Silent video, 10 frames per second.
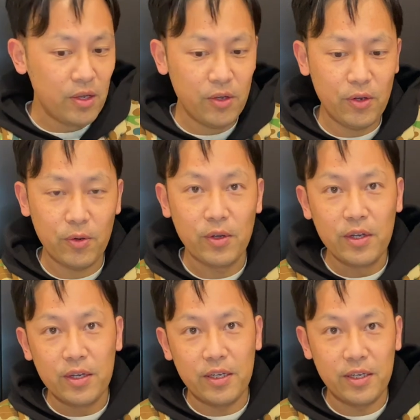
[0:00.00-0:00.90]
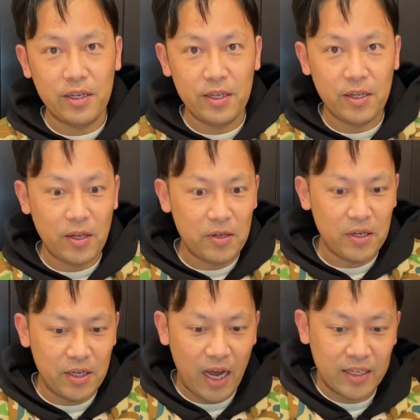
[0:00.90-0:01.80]
you know
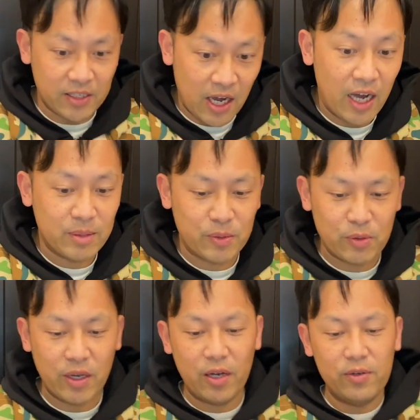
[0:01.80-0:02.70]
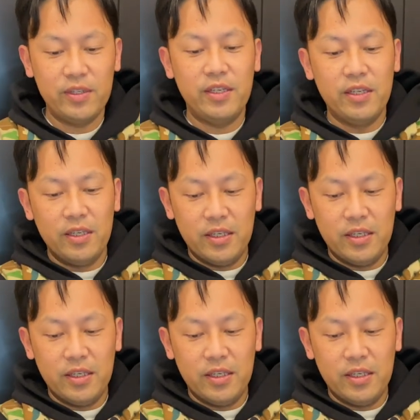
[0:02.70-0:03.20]
in other times where I only